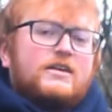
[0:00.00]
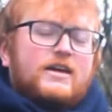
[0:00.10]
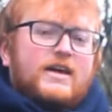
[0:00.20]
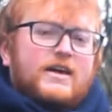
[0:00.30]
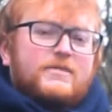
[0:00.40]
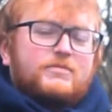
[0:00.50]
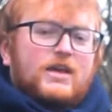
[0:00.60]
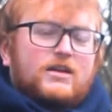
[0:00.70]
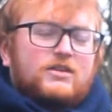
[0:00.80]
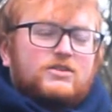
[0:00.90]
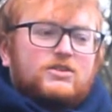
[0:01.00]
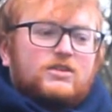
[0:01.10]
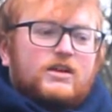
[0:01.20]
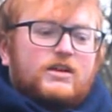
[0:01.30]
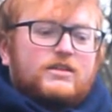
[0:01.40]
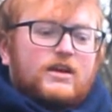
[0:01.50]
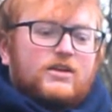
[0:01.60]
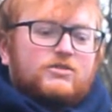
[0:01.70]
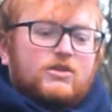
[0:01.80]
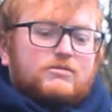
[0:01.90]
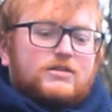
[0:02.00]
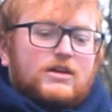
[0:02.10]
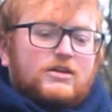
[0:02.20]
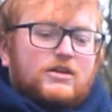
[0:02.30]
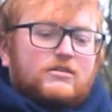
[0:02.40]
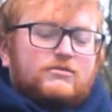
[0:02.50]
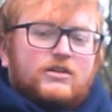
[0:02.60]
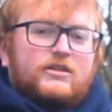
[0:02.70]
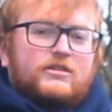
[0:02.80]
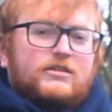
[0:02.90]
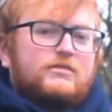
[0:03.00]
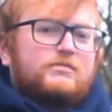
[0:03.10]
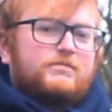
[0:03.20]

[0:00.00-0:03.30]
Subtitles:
And I do like that on the website you can filter